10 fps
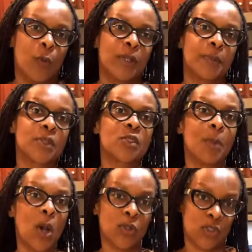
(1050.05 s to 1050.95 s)
open up a
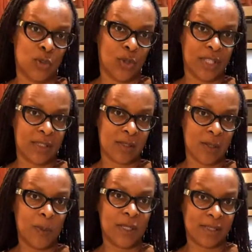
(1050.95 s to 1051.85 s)
small store that is
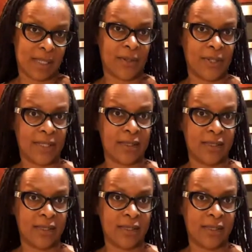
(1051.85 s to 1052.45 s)
open on saturdays